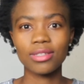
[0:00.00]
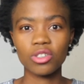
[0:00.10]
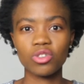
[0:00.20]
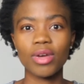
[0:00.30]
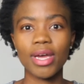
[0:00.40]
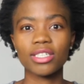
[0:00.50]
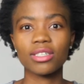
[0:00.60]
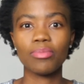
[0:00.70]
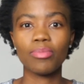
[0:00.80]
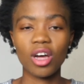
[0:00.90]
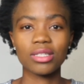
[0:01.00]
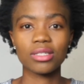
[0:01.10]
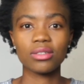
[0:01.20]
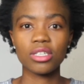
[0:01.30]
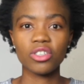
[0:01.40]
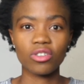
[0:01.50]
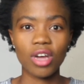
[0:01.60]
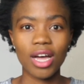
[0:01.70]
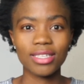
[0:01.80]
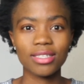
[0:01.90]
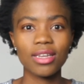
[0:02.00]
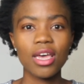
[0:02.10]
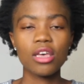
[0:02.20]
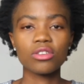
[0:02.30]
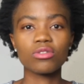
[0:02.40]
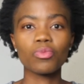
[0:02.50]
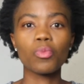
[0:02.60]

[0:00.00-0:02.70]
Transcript: that you actually planted in your garden. So